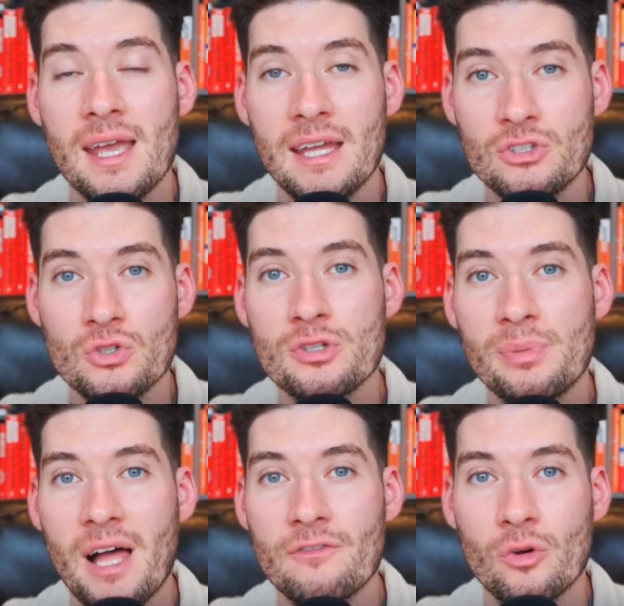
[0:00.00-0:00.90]
and choose a
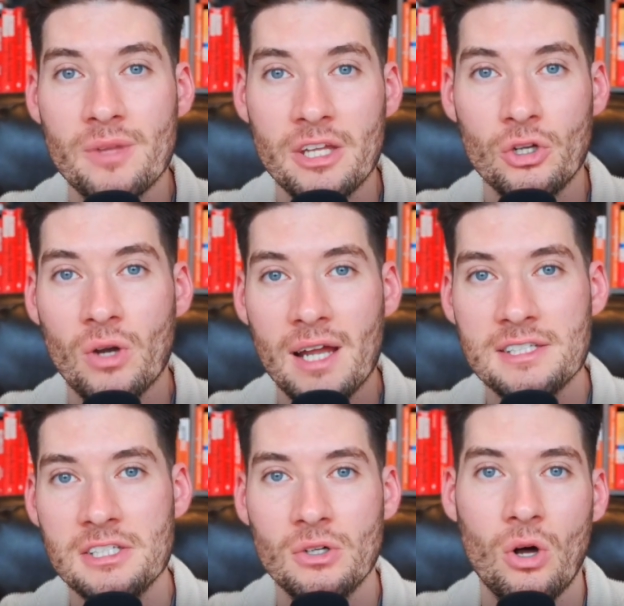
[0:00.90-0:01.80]
platform that your
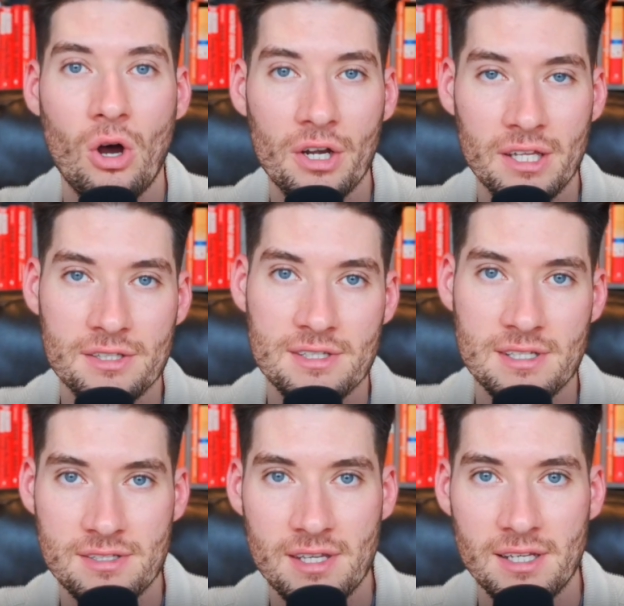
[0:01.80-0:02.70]
ideal audience
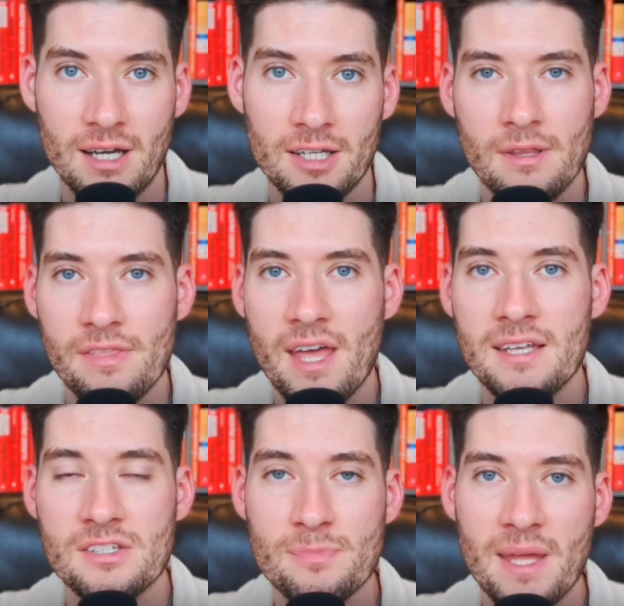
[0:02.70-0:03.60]
is sitting on.
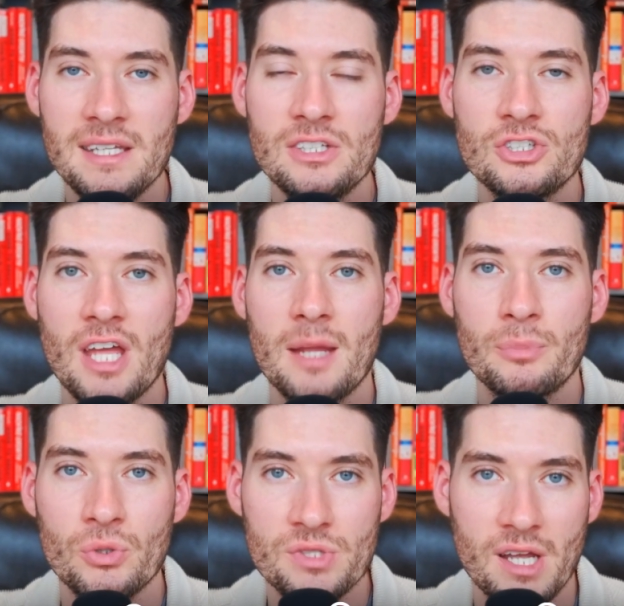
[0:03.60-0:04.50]
Then spend each day
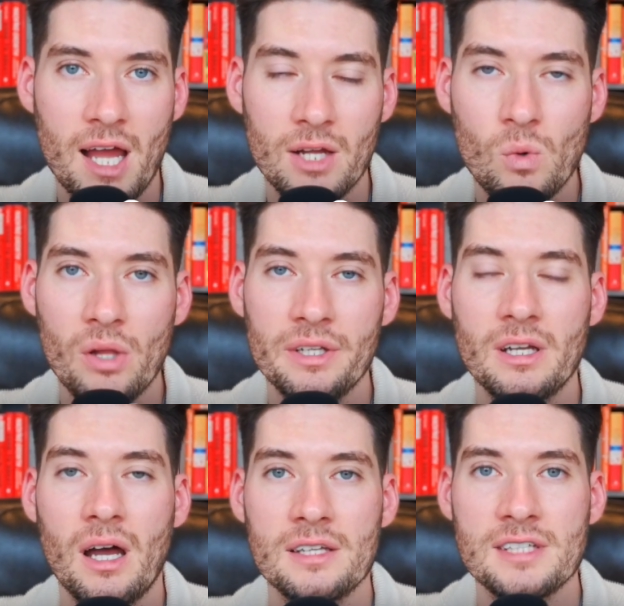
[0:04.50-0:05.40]
producing high quality
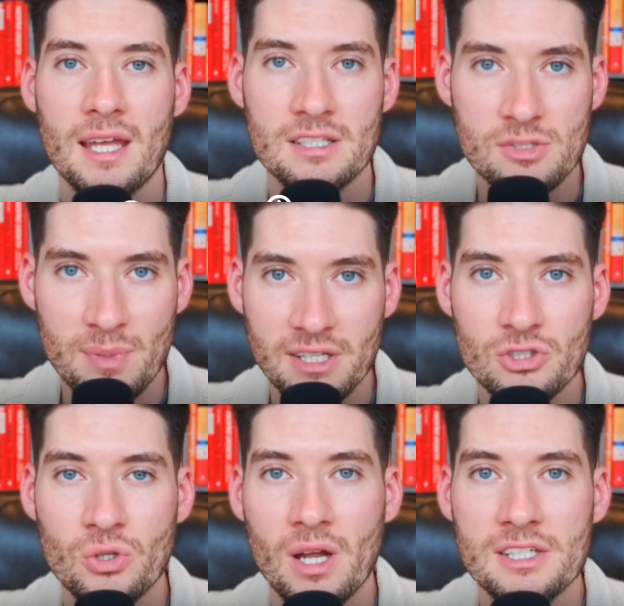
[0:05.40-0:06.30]
content, speaking
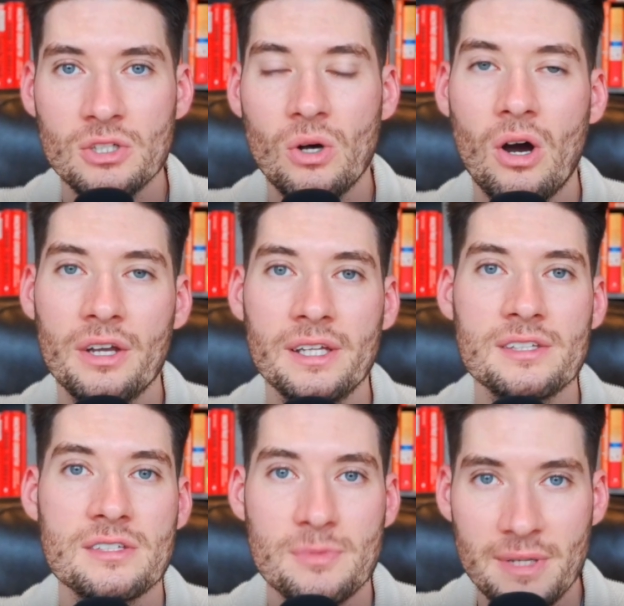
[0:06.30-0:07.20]
to your ideal
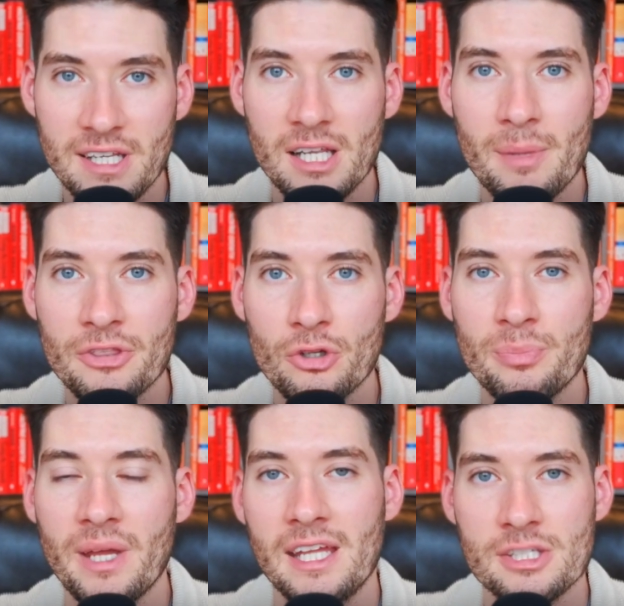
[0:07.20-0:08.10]
audience, speaking about their
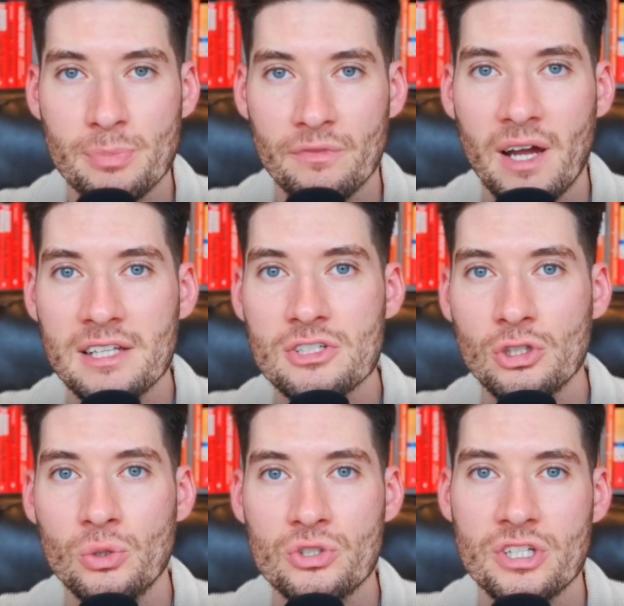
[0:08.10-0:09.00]
pains, providing
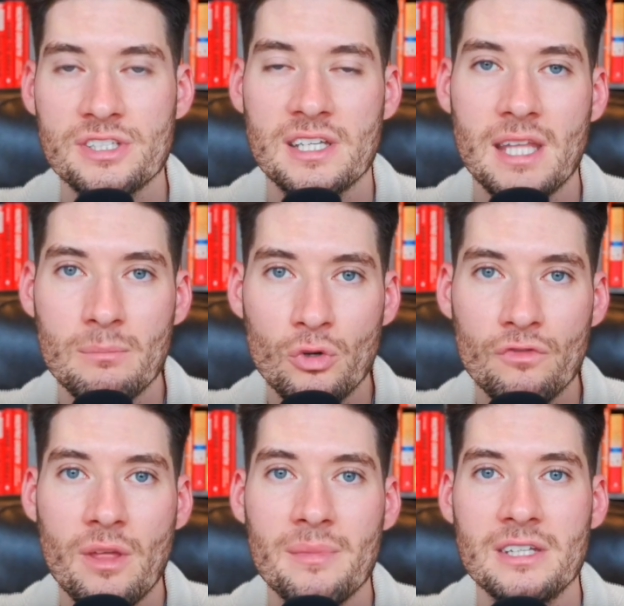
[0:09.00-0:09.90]
solutions, and then
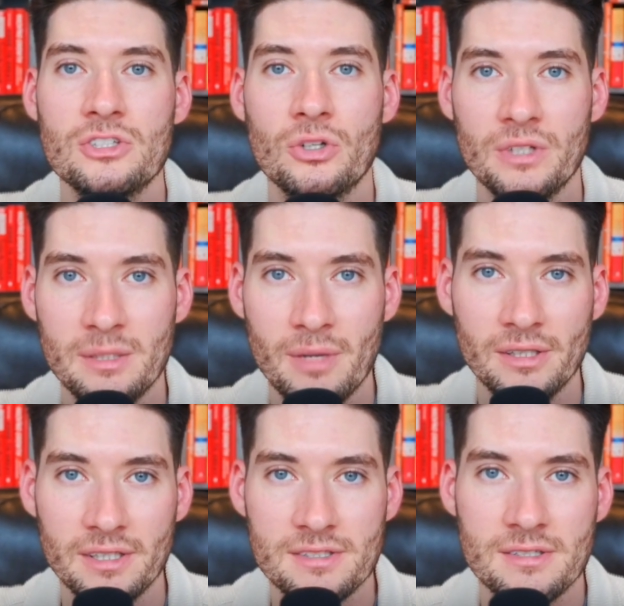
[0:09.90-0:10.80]
move them into your email
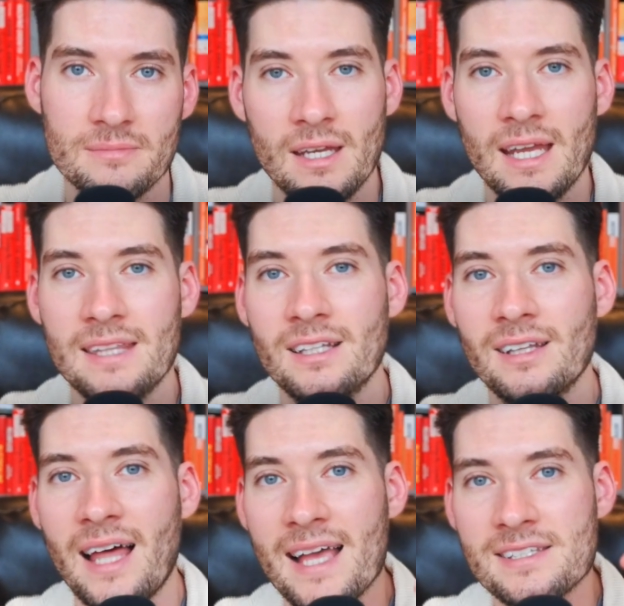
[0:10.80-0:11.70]
list. And the
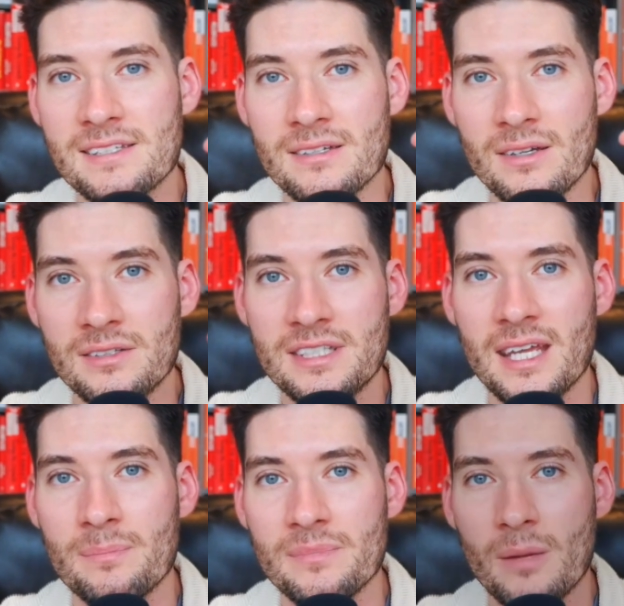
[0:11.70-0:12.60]
last
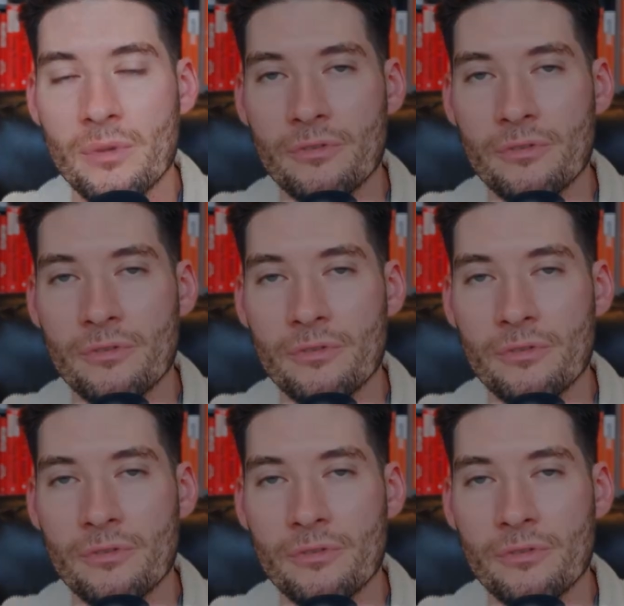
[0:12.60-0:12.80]
tip, number